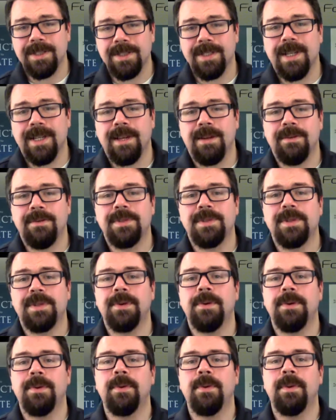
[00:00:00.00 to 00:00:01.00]
is it gives
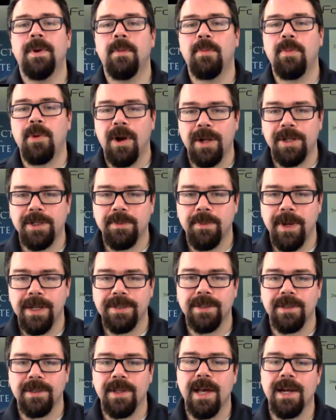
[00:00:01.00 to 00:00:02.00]
a
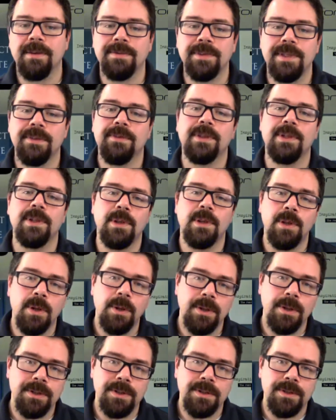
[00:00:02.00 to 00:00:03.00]
prospect a lot of different
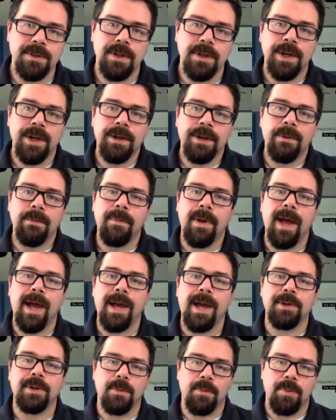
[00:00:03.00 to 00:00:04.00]
looks
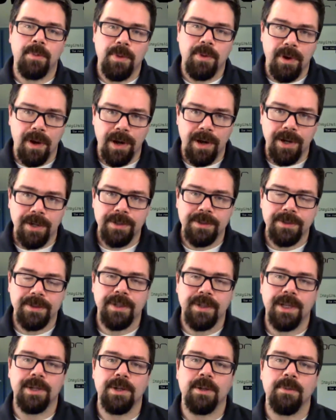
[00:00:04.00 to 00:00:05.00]
at your
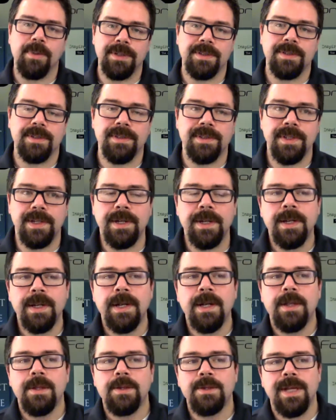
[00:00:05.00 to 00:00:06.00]
product and your business. And
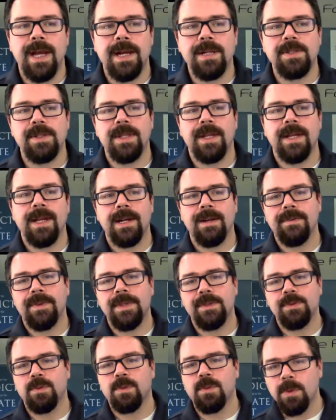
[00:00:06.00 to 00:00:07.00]
there's actually kind of
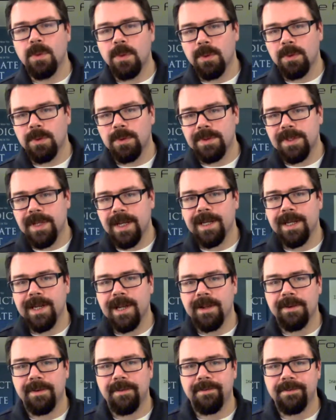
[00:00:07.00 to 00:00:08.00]
this rule taken
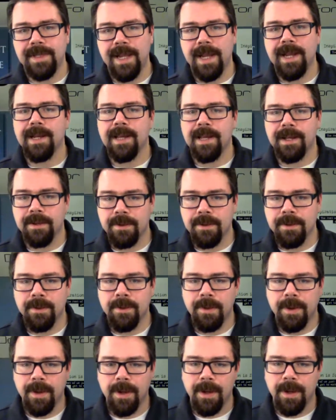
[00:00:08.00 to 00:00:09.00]
out of dating.
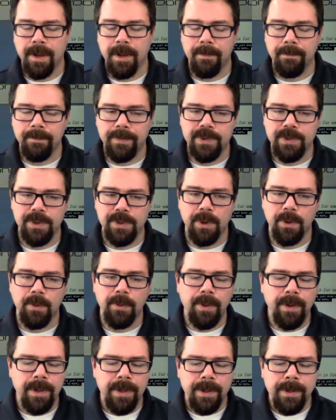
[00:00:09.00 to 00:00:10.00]

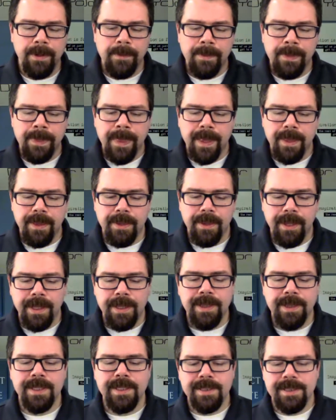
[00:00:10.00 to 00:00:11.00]
So
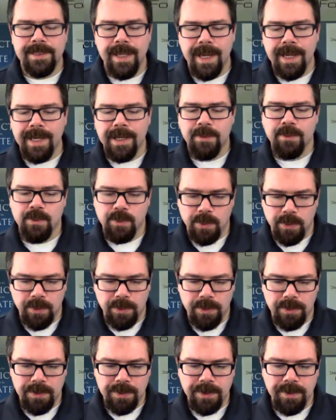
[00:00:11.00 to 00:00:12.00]
in this dating
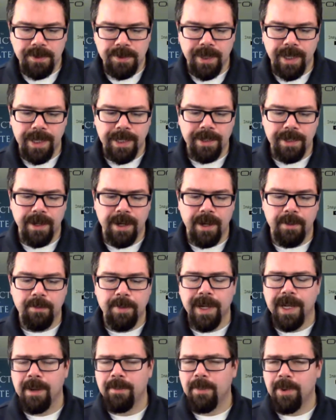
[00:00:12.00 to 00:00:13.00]
rule, like
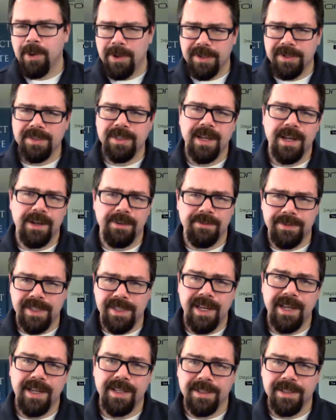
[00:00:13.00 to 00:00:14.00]
pickup artist kind of
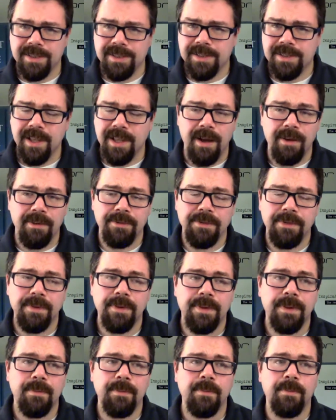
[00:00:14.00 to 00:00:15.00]
dating stuff,
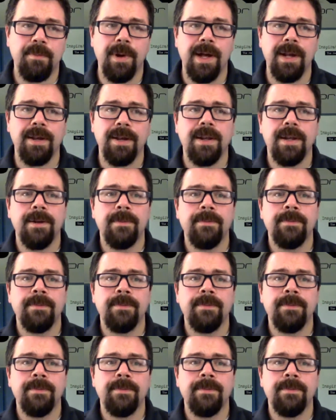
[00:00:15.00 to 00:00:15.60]
but